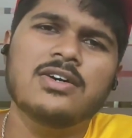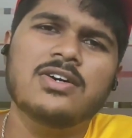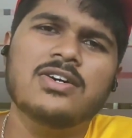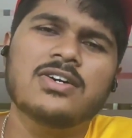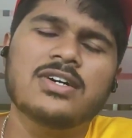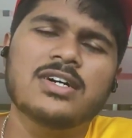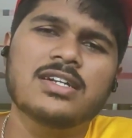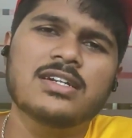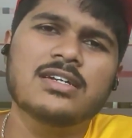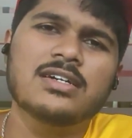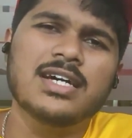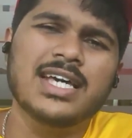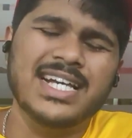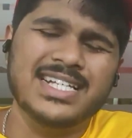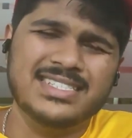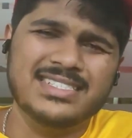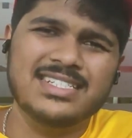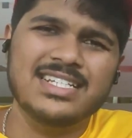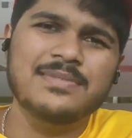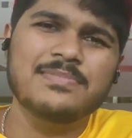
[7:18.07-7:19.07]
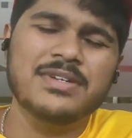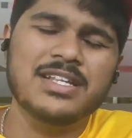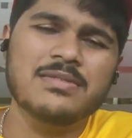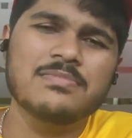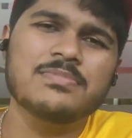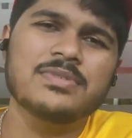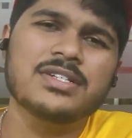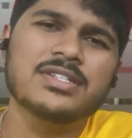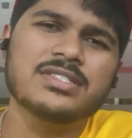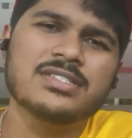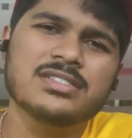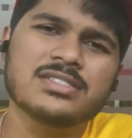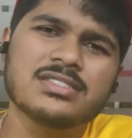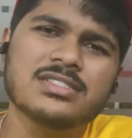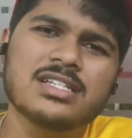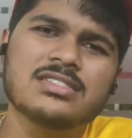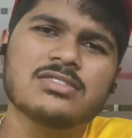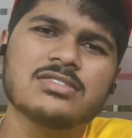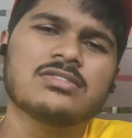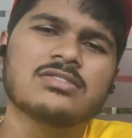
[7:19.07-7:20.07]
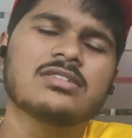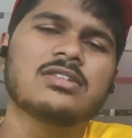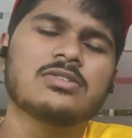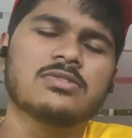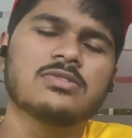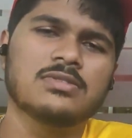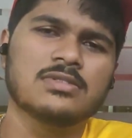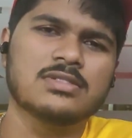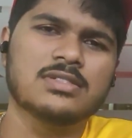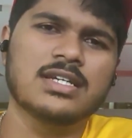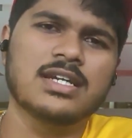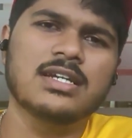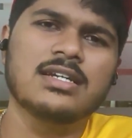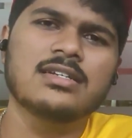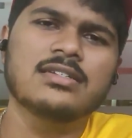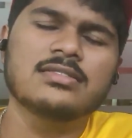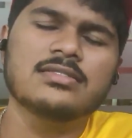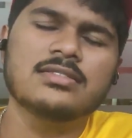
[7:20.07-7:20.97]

or extreme temperature that's on the lower side,